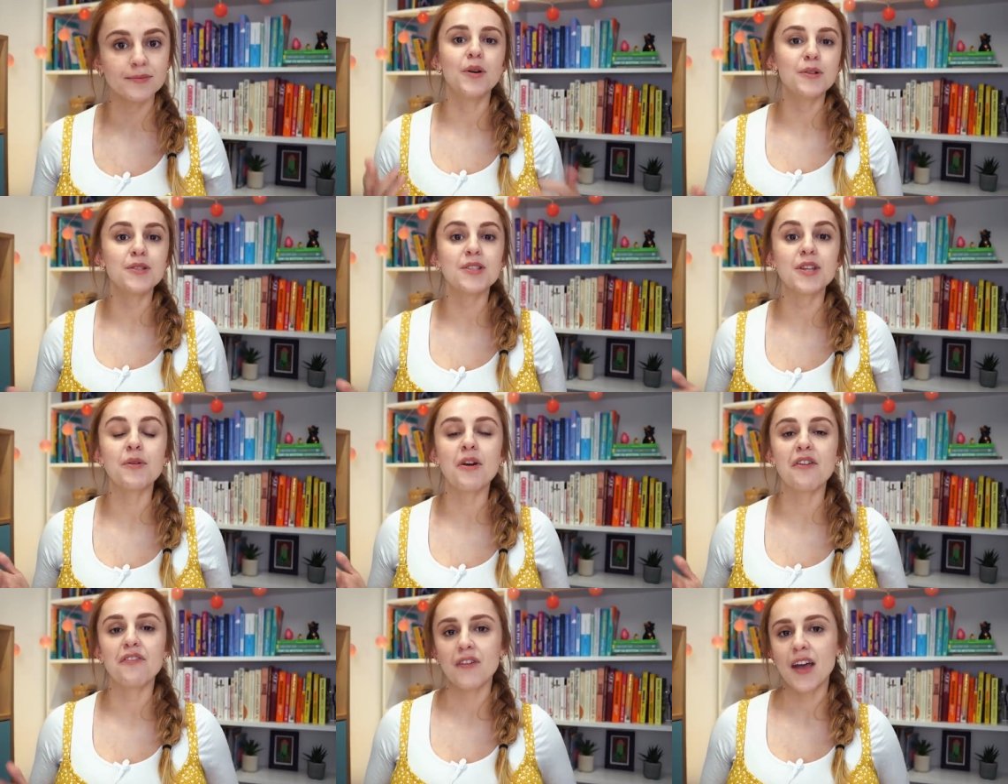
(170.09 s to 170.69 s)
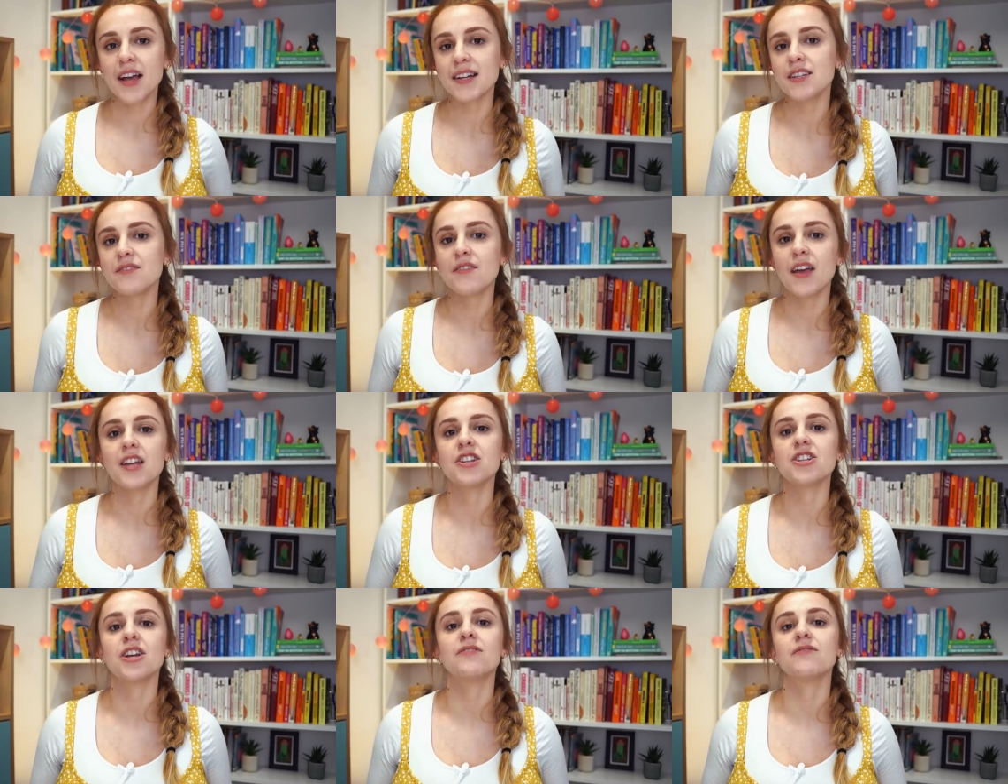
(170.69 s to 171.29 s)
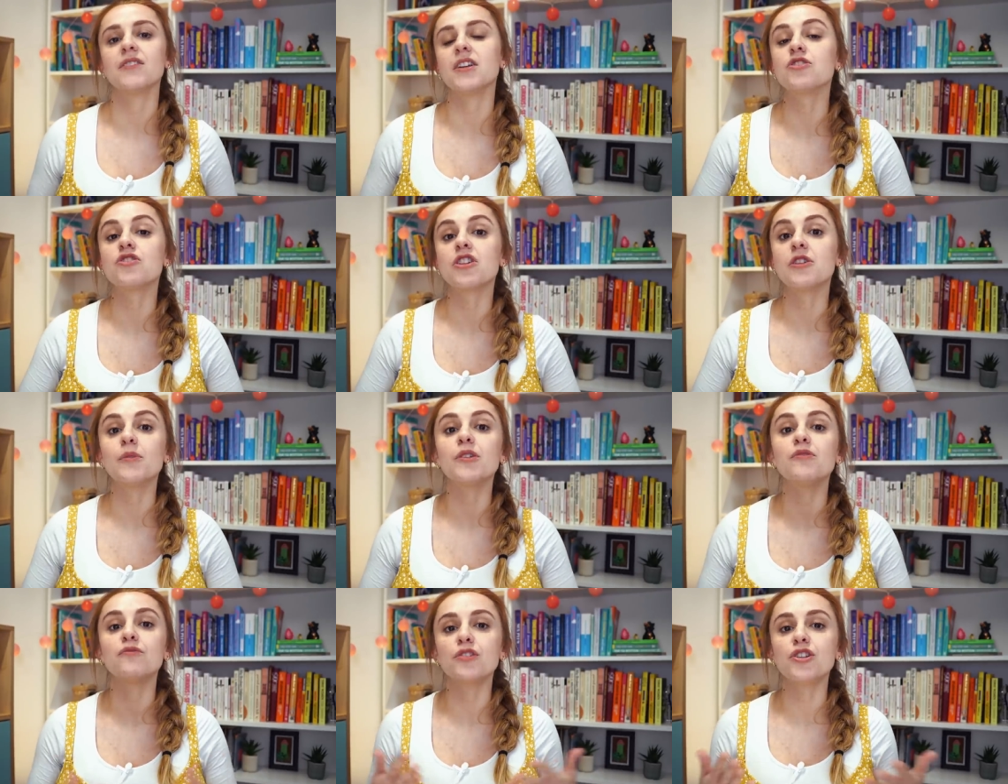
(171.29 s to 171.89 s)
Also, effective H I V
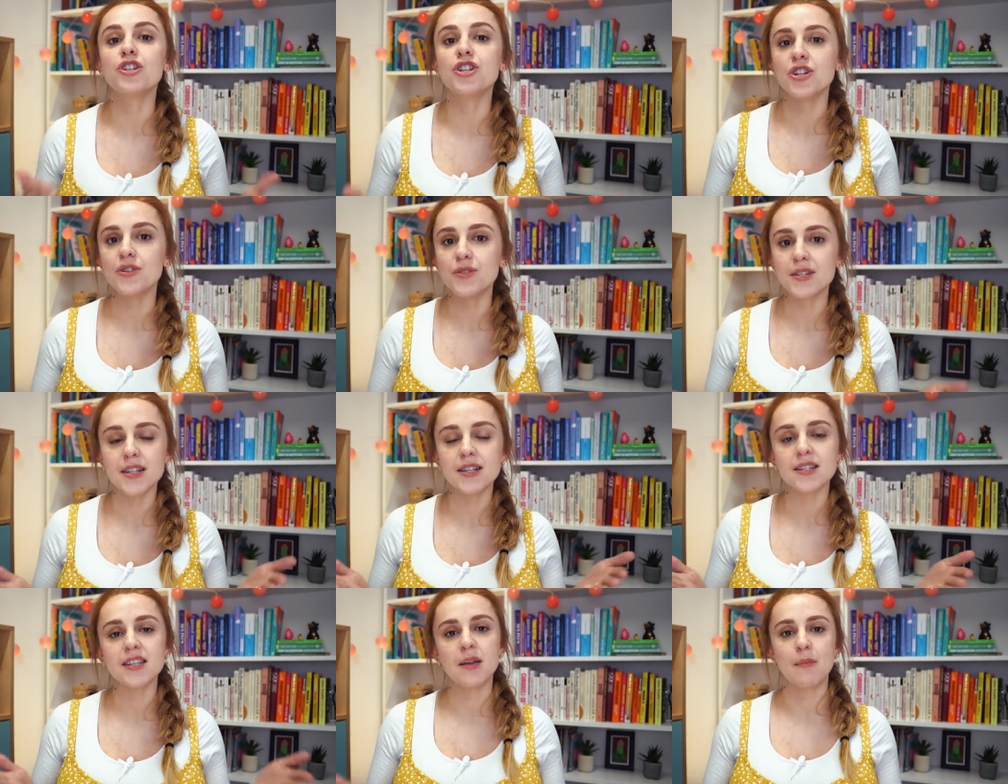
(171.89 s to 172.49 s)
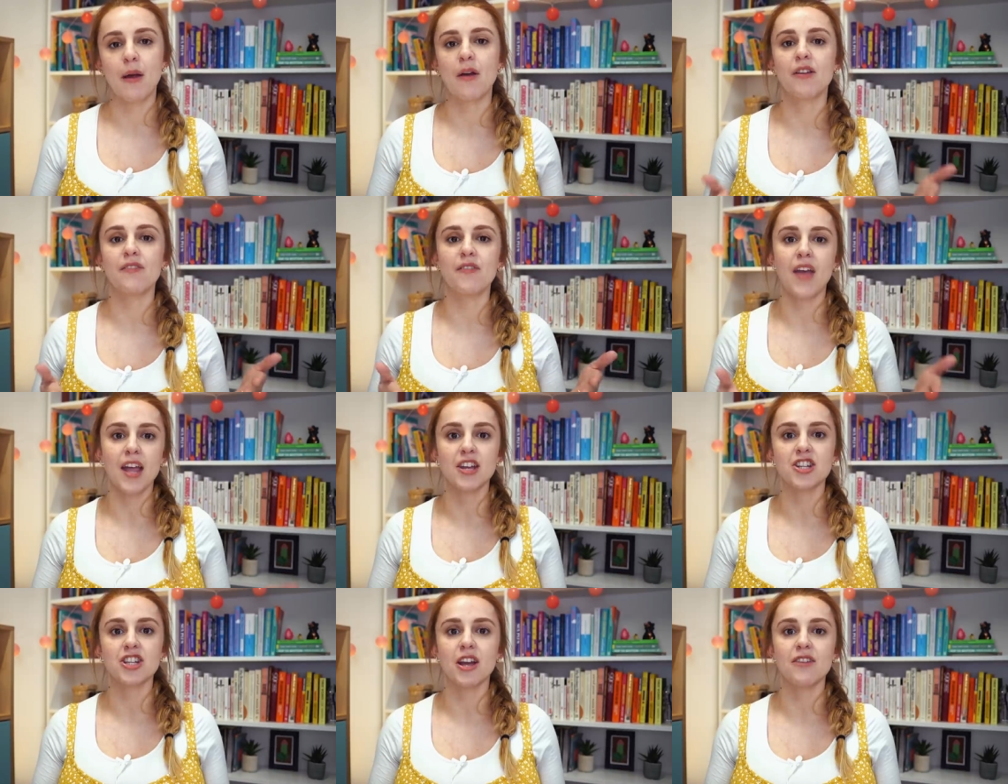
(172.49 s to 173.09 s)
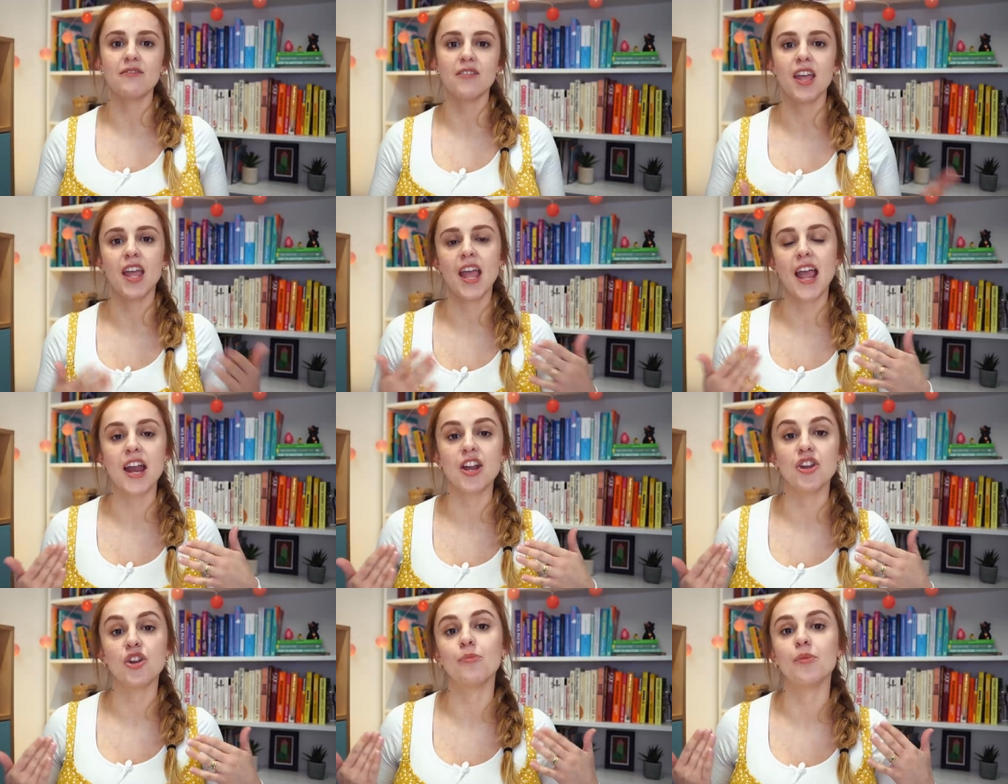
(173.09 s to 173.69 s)
treatment reduces the amount of H I V
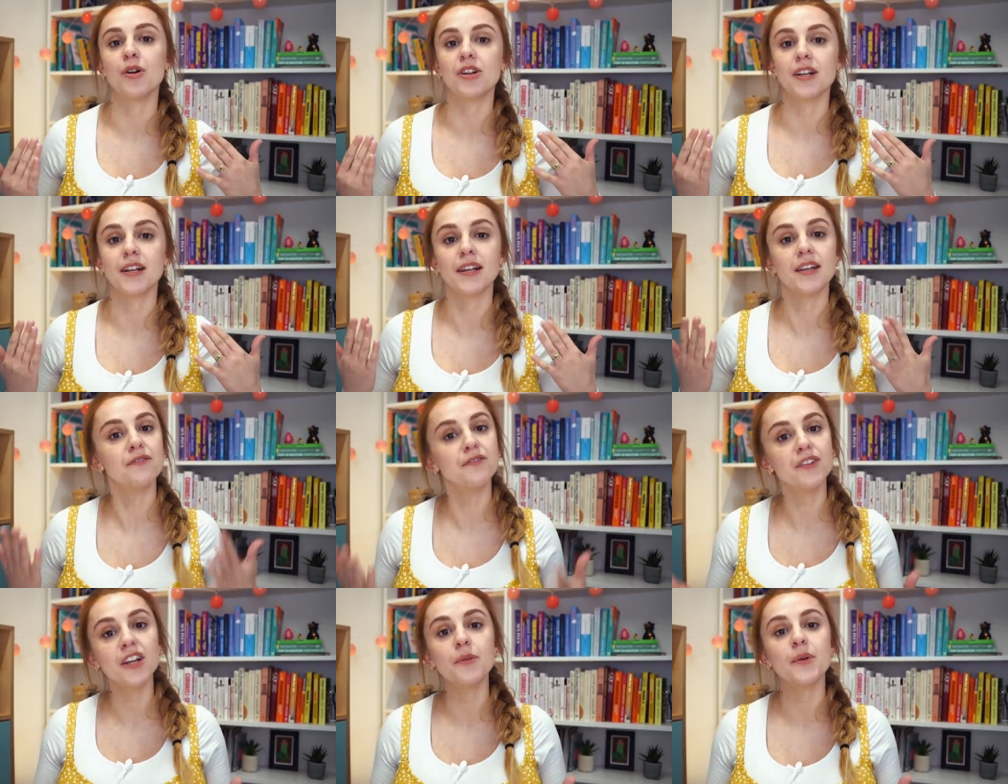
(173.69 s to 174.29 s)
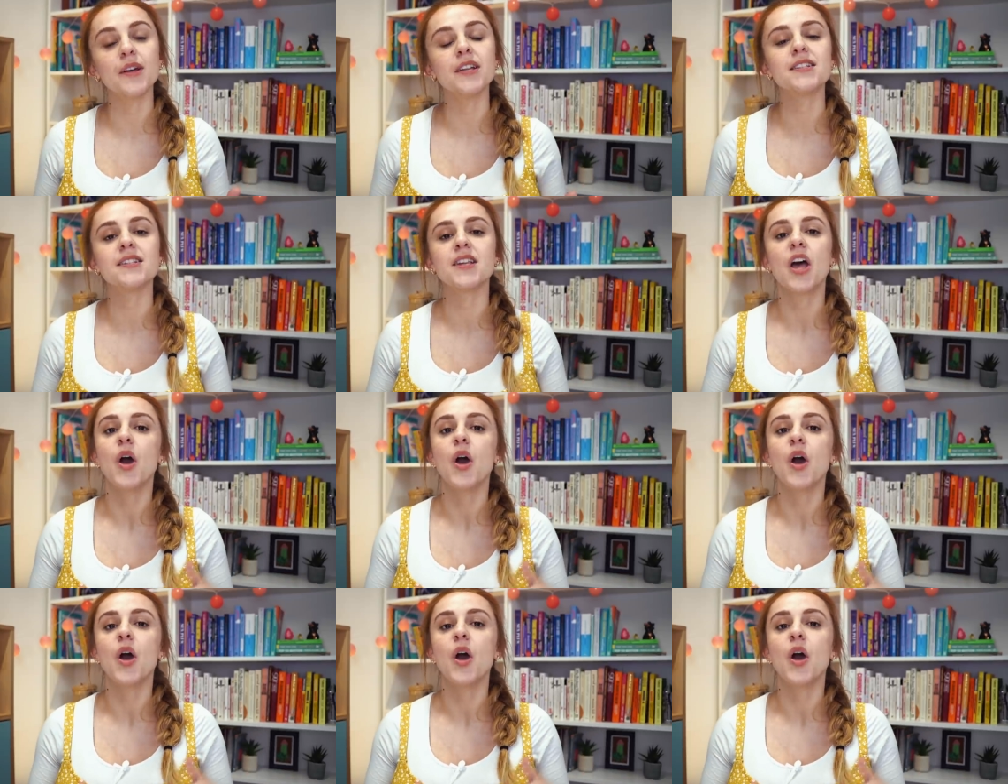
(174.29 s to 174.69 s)
in your bodily fluids,